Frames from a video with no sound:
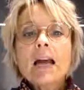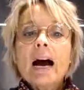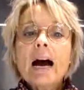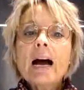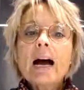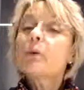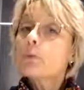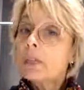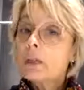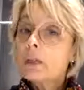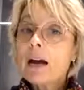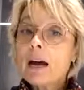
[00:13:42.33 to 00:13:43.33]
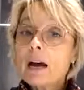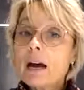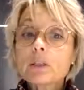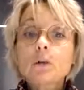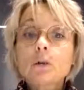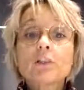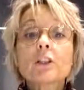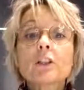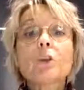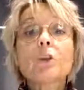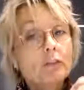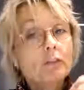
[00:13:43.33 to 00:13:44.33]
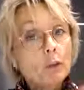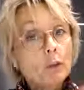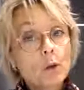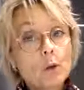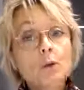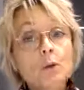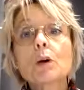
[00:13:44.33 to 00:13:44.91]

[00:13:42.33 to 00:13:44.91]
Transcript: I will really be happy to offer you a free call to